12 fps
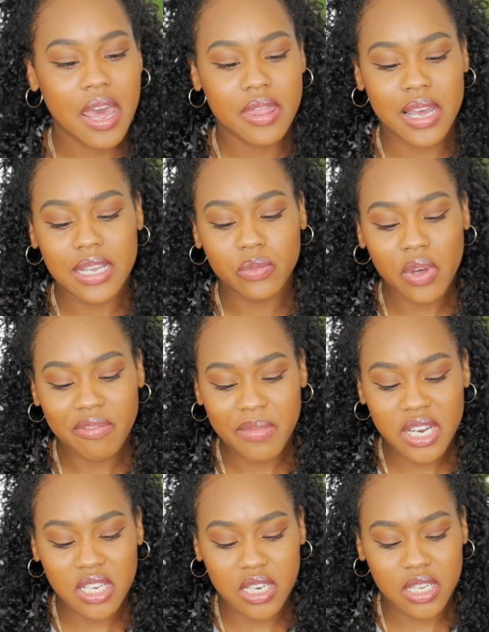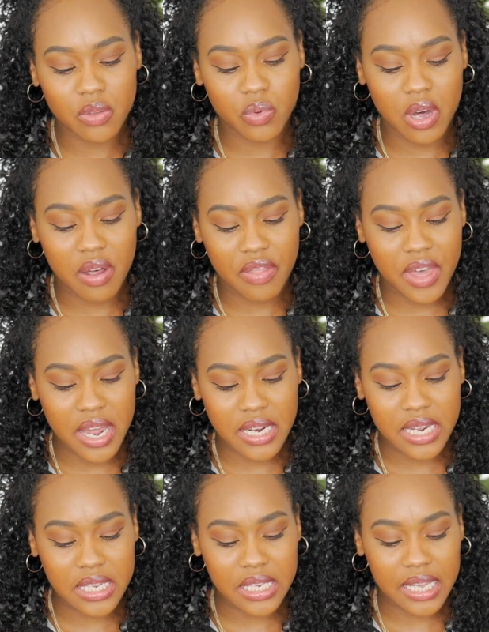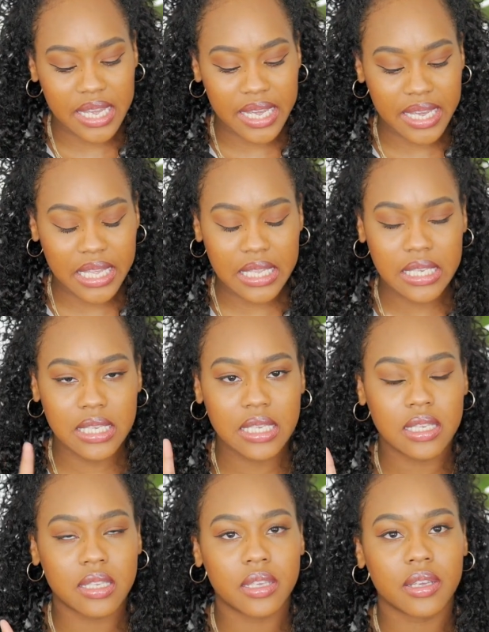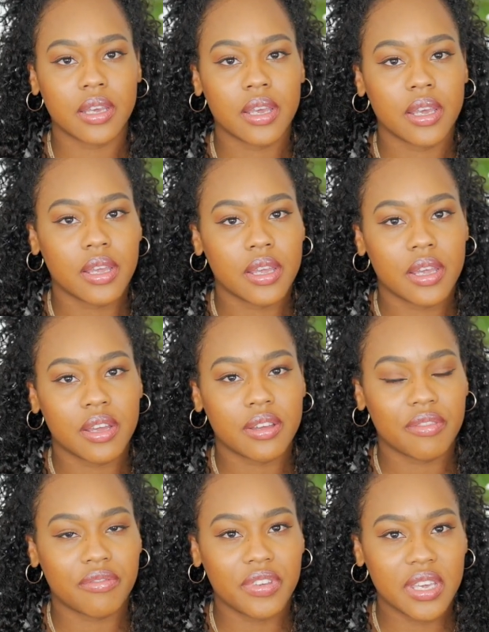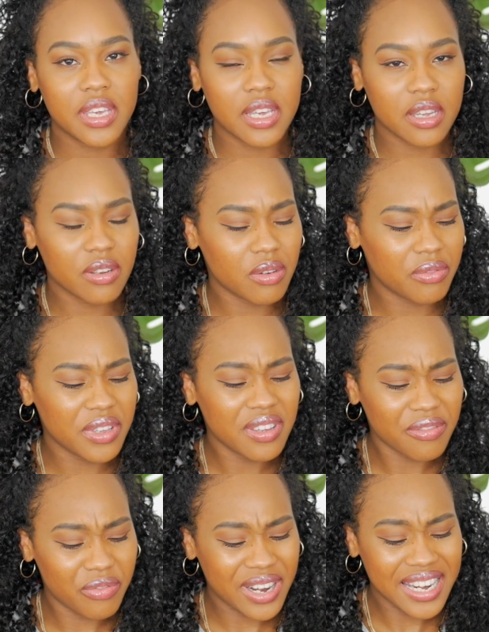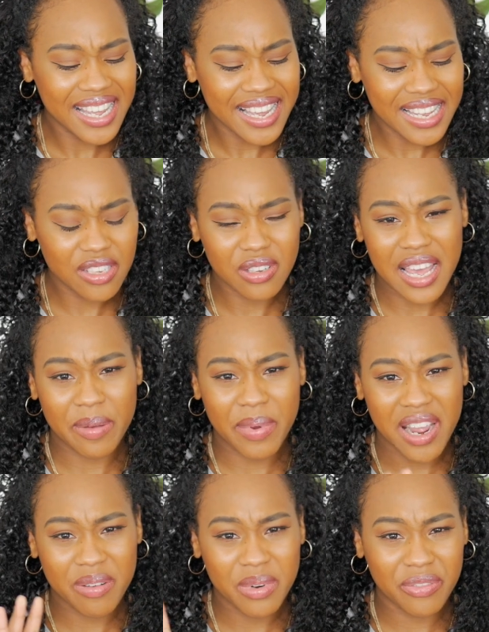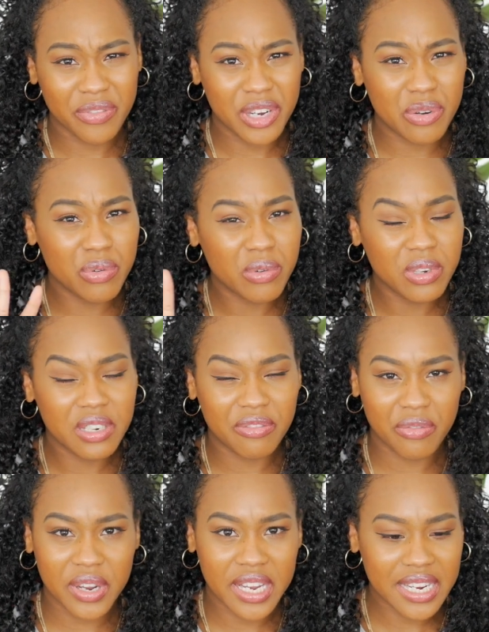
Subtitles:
Now it's worth mentioning as well that this is vegan friendly, I guess, like paraben free, cruelty free.